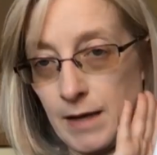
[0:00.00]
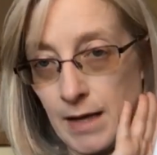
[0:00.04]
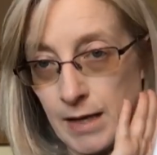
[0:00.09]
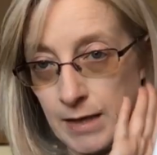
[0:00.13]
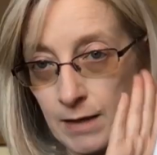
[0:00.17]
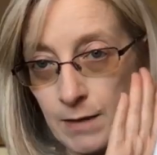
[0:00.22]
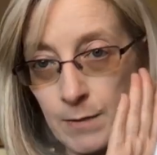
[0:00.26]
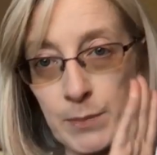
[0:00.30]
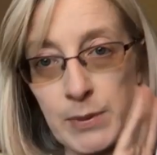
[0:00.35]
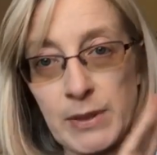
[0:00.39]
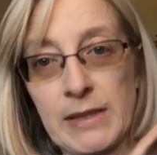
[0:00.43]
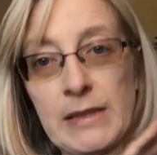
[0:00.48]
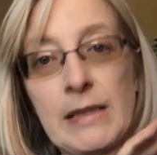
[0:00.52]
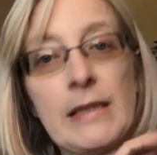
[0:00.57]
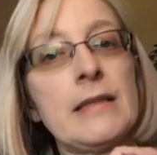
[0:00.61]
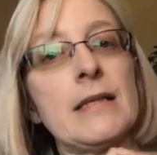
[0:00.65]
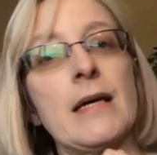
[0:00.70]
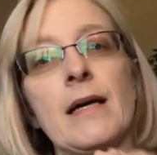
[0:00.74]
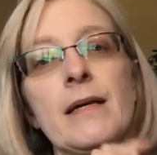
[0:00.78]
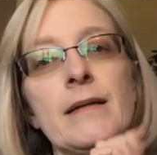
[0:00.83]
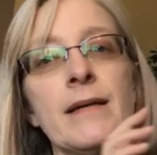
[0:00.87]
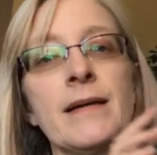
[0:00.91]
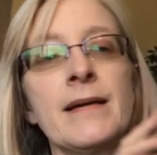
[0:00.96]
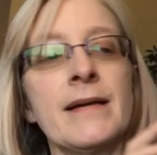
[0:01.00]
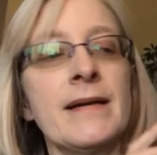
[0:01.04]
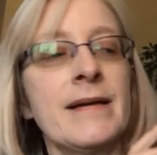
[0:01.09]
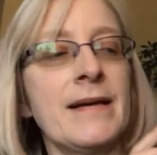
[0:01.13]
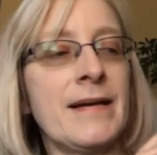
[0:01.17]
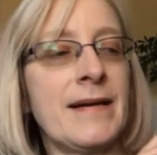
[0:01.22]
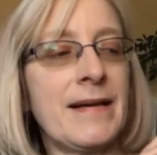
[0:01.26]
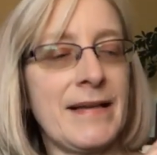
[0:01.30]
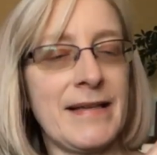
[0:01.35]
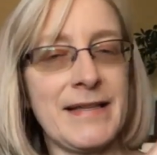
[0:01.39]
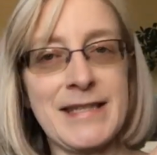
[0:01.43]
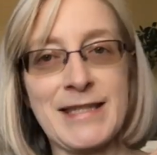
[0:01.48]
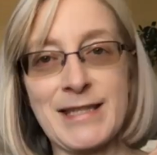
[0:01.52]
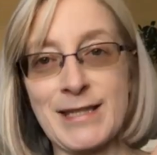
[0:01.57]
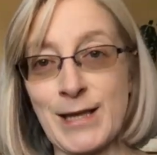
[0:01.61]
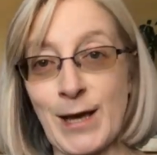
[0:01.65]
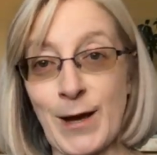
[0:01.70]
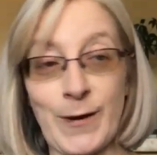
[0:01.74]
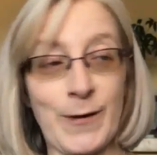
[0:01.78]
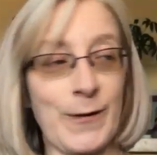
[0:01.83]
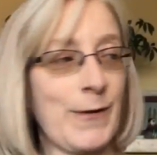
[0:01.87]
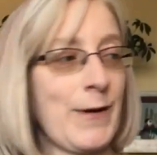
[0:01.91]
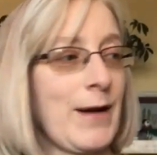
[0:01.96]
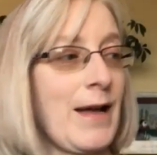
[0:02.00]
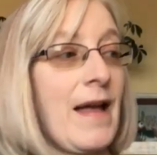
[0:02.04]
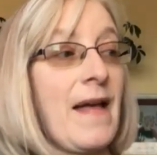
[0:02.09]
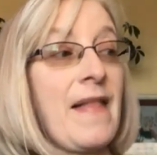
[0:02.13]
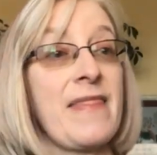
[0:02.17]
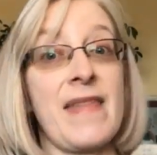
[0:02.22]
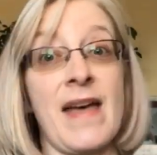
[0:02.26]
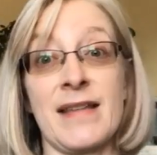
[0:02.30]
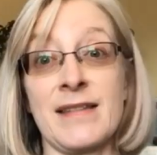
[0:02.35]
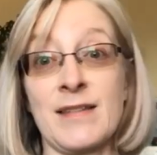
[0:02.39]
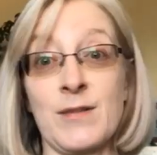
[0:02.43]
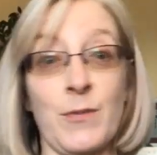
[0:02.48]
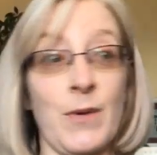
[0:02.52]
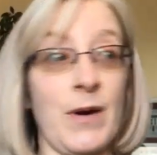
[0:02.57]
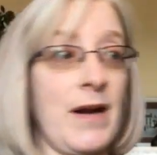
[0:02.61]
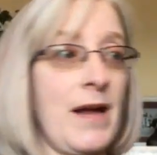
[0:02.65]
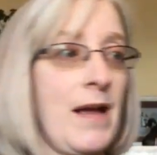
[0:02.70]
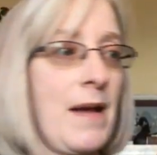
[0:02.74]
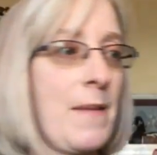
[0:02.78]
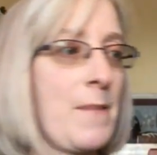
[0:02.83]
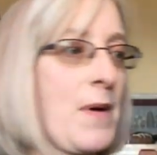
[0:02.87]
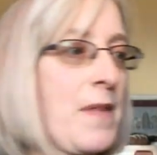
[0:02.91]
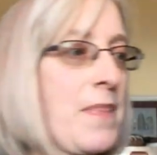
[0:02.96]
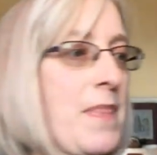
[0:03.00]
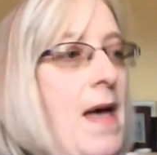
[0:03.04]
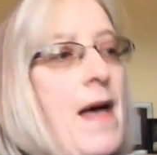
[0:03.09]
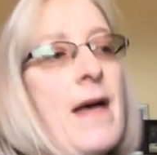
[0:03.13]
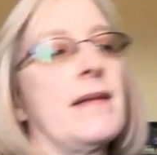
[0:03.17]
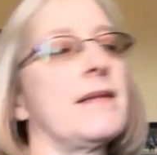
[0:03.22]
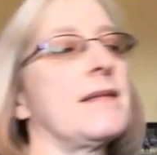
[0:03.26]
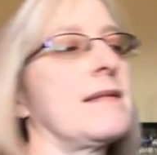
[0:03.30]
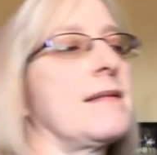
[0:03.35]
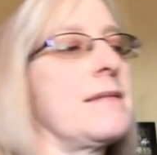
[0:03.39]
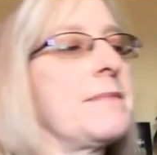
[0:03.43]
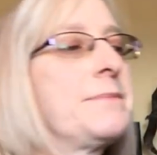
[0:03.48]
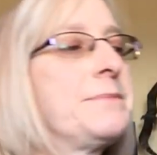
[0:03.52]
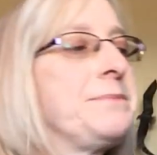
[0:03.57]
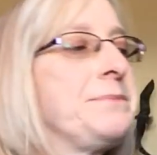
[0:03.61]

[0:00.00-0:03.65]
and completely done. So that's where I am on that.